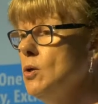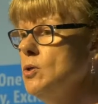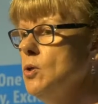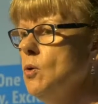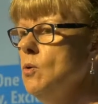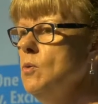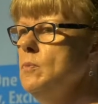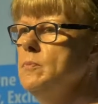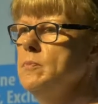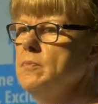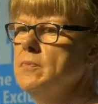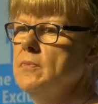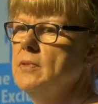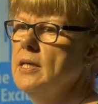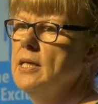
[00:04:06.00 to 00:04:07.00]
know
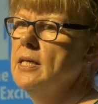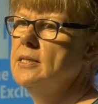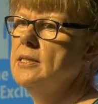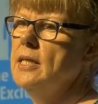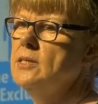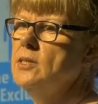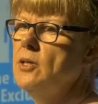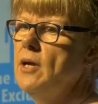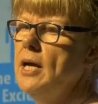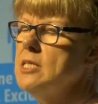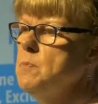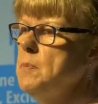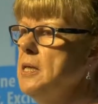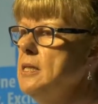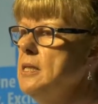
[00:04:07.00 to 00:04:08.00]
that there has
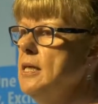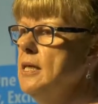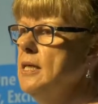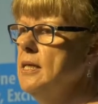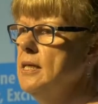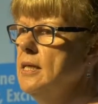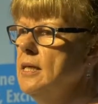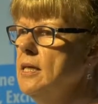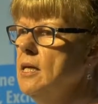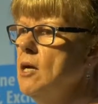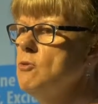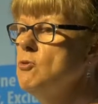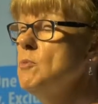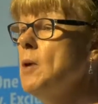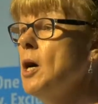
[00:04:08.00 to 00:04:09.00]
been
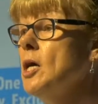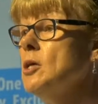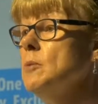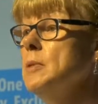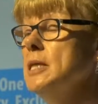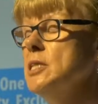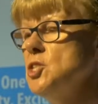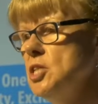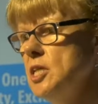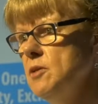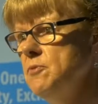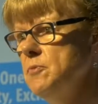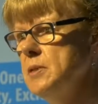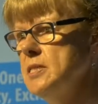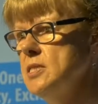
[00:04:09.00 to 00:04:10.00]
remarkable
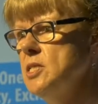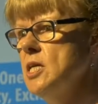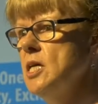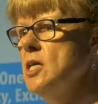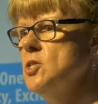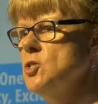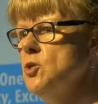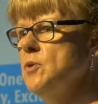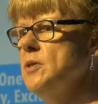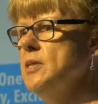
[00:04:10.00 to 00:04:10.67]
achievements during